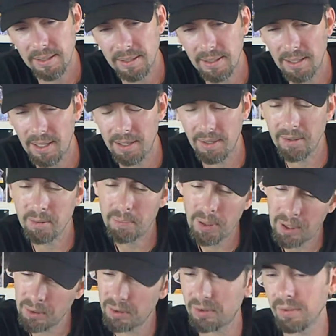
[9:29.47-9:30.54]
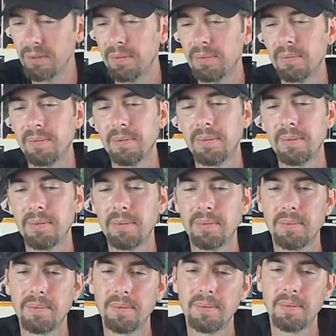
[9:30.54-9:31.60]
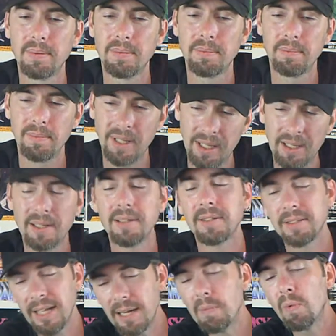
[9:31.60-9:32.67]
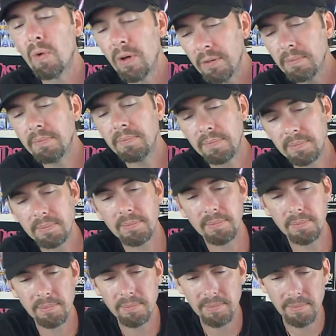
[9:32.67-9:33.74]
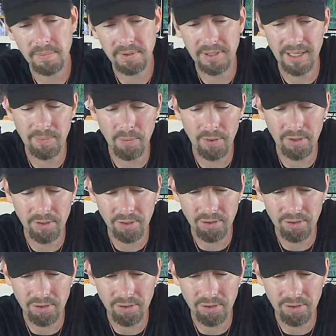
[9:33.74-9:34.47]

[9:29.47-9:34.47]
Another poster. Yeah, same one. Same one I just